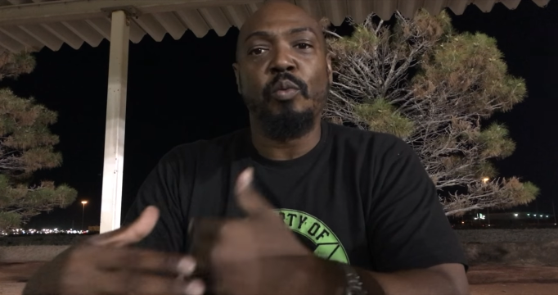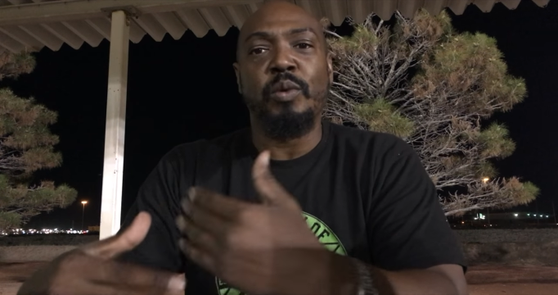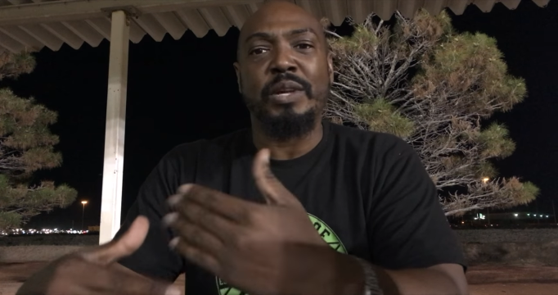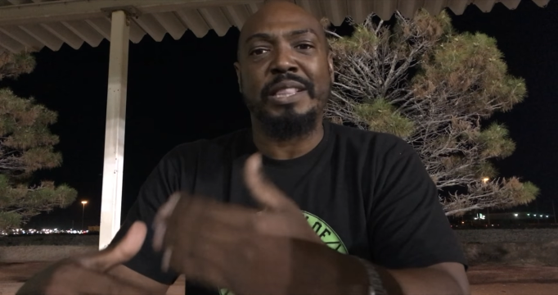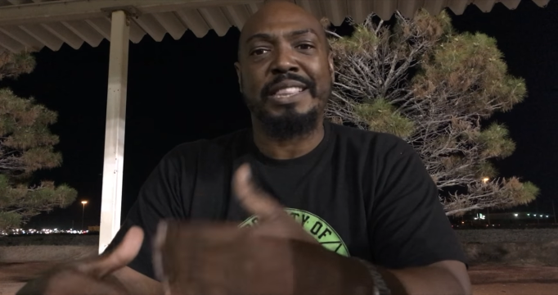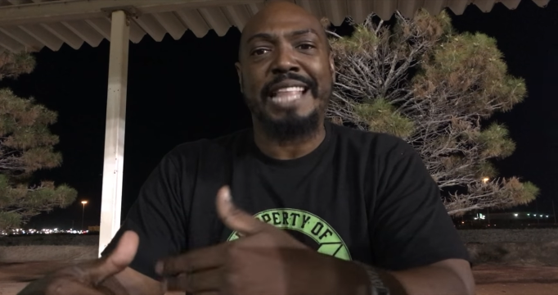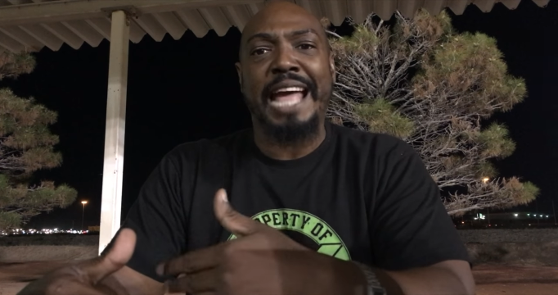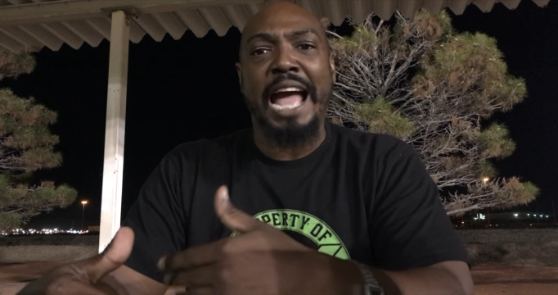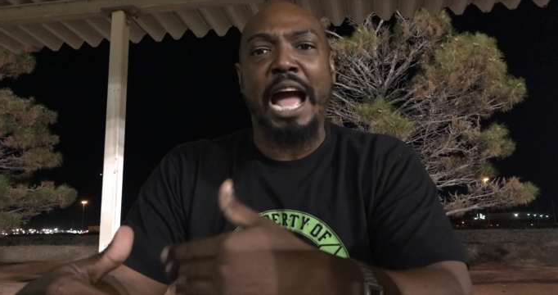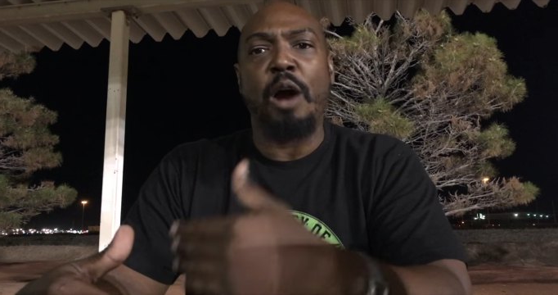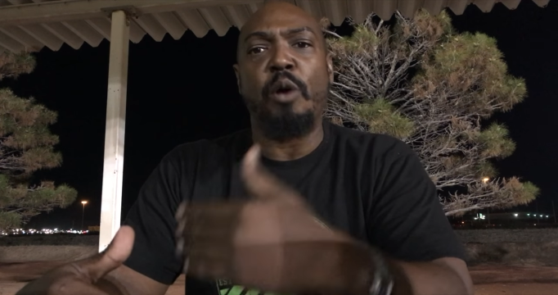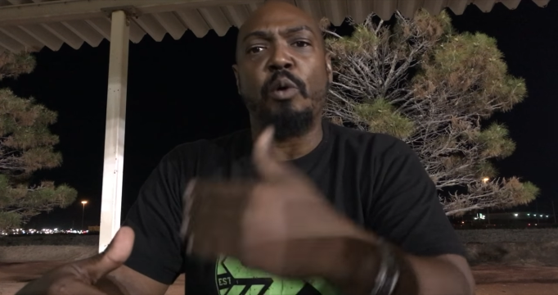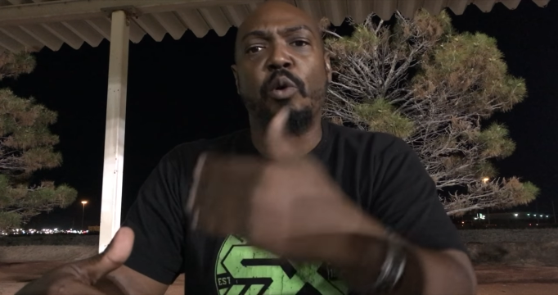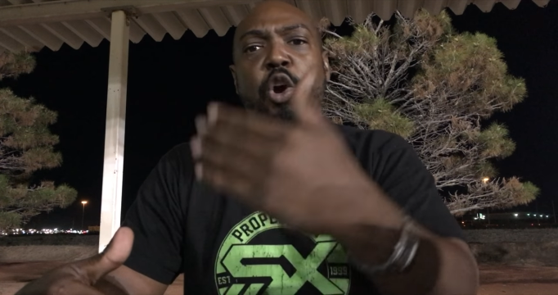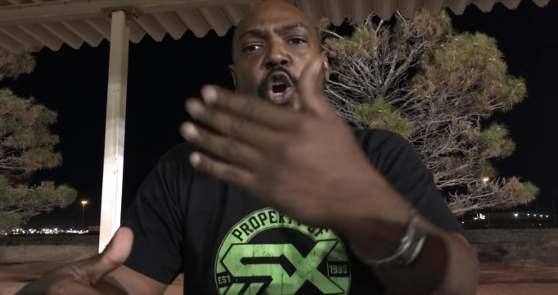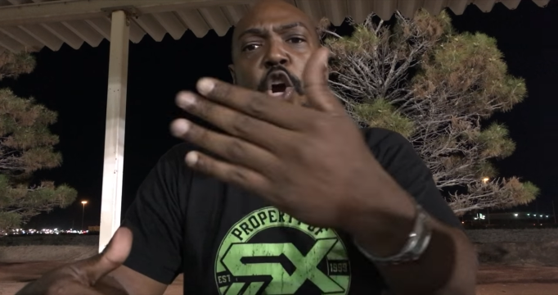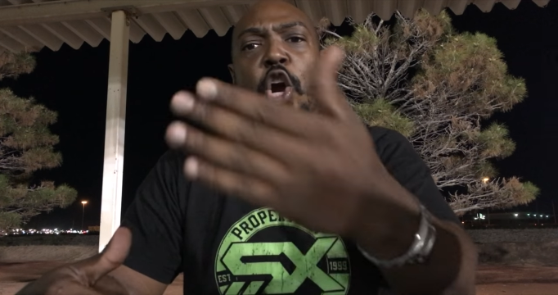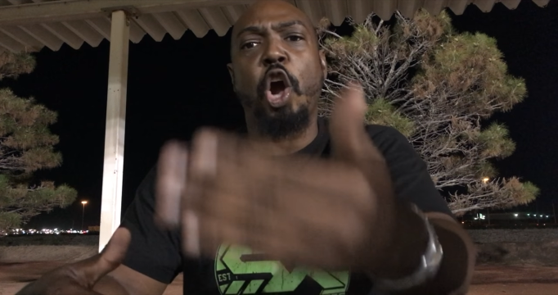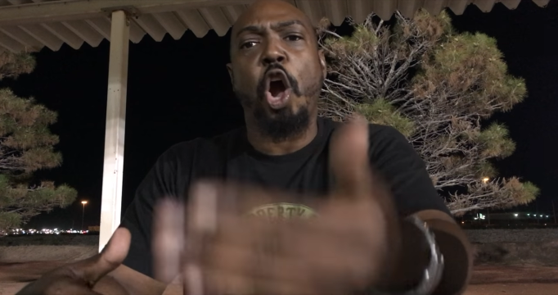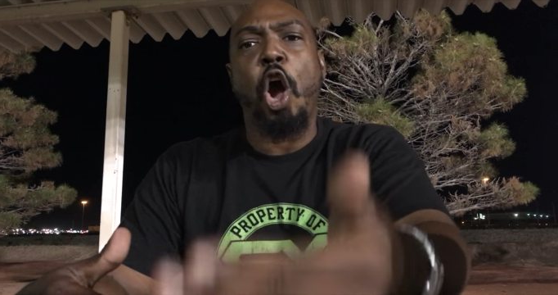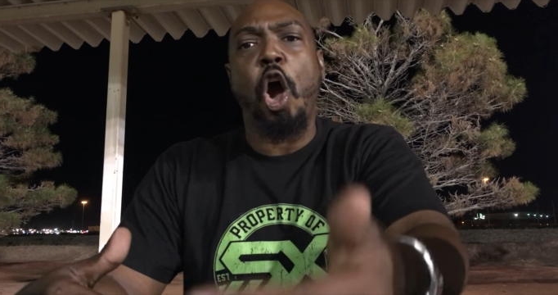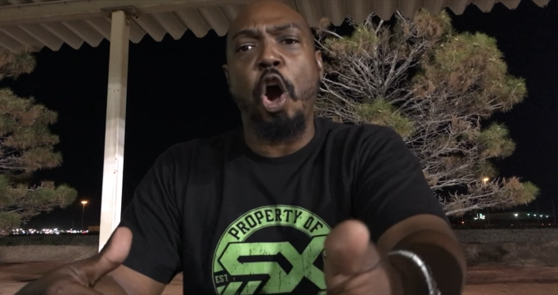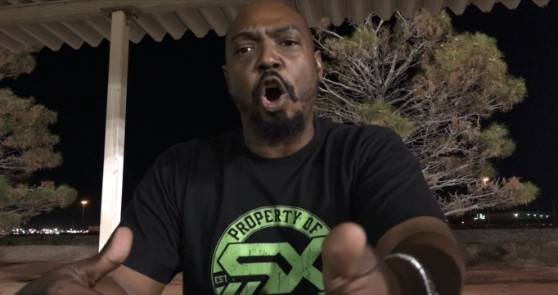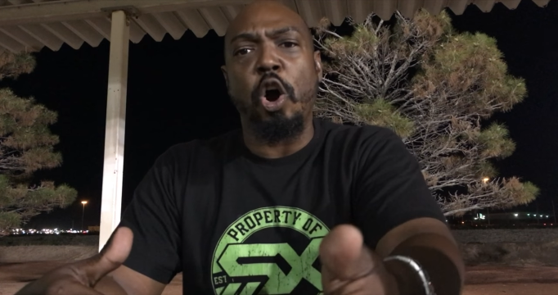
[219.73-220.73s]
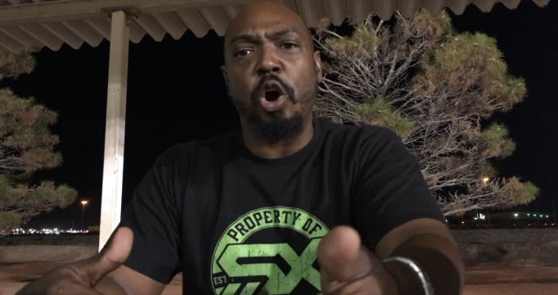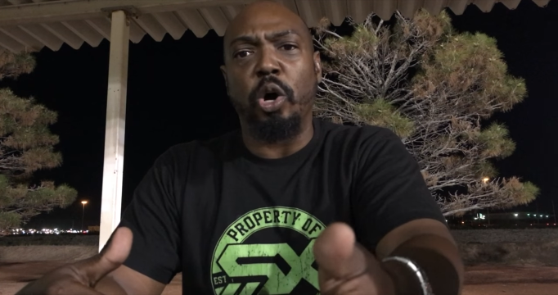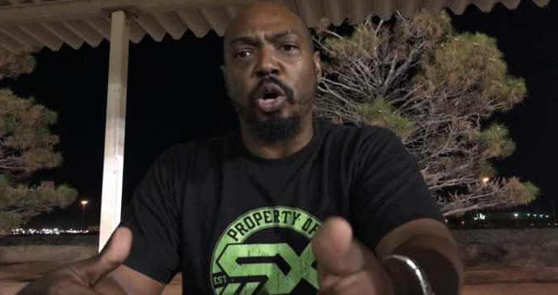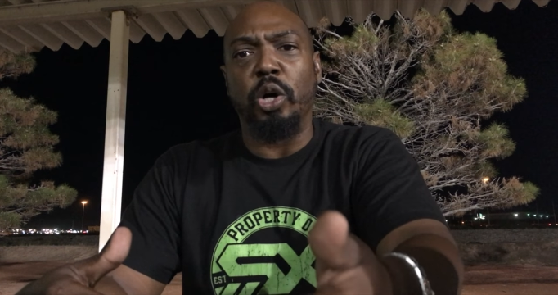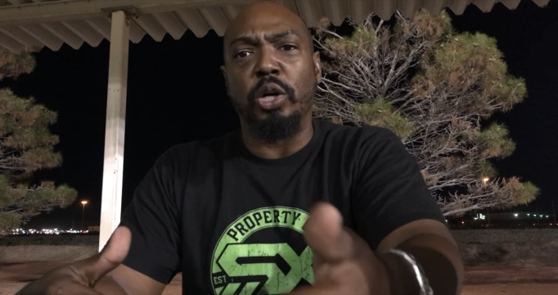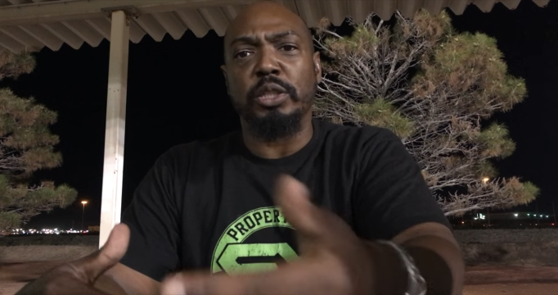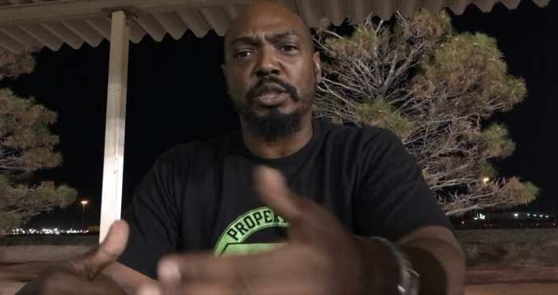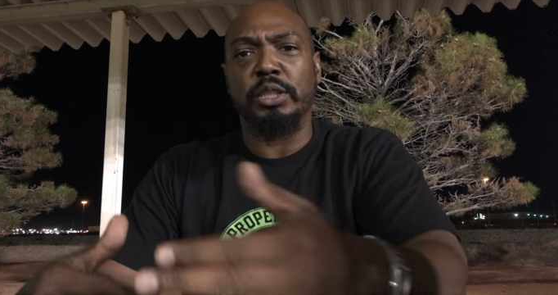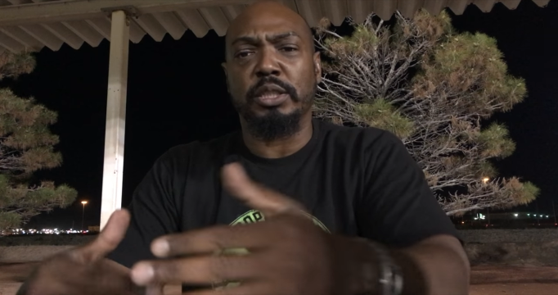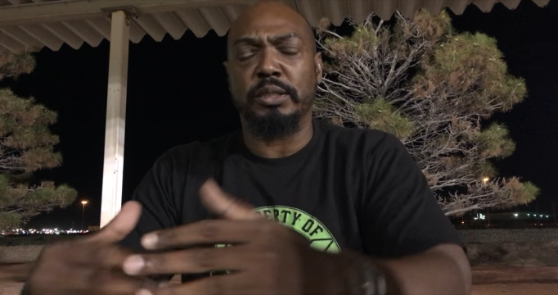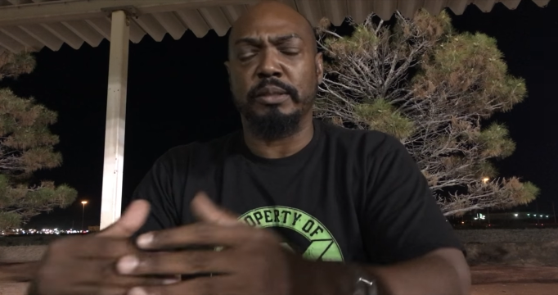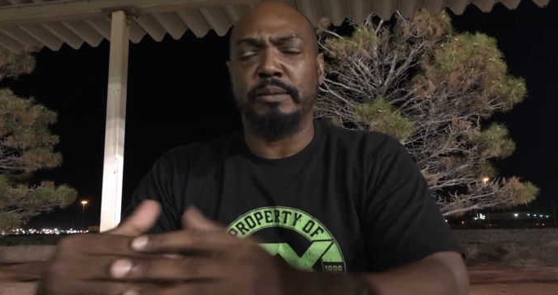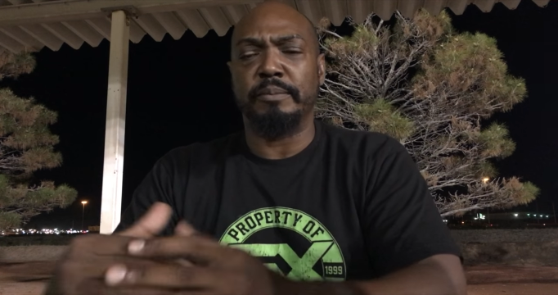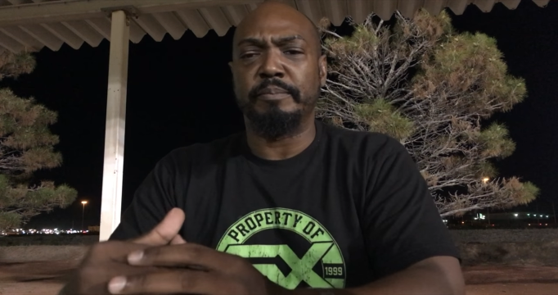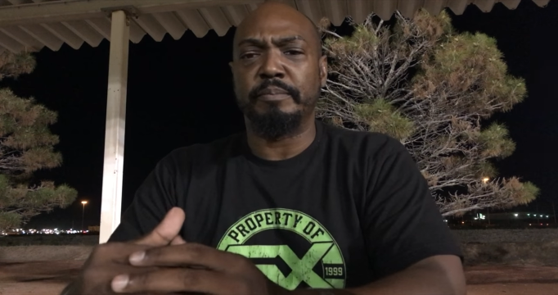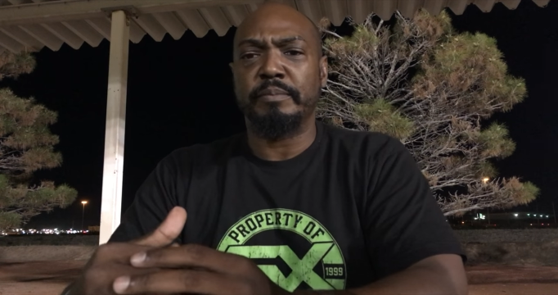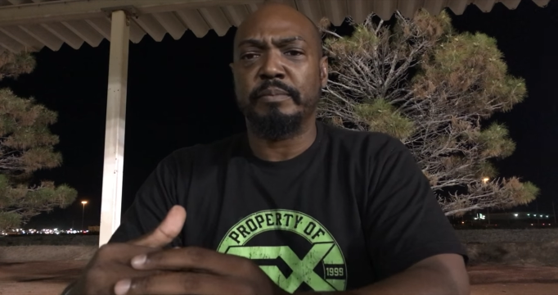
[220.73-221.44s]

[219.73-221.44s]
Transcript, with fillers: without cause.